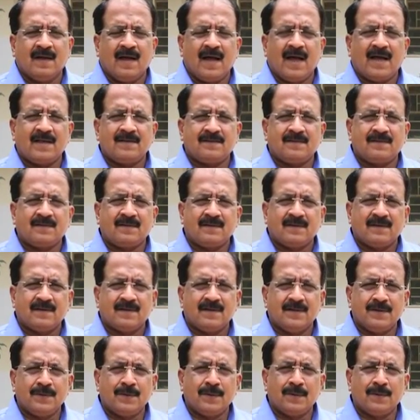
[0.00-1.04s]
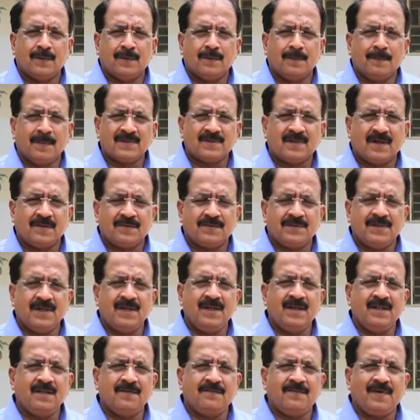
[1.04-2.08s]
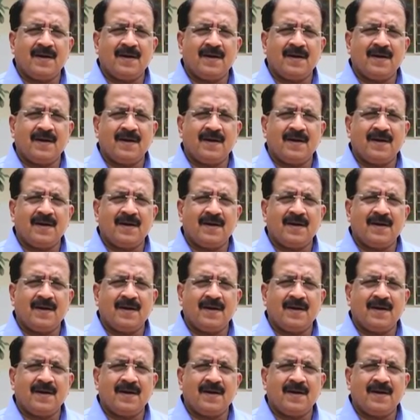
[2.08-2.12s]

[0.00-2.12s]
As you must have seen in the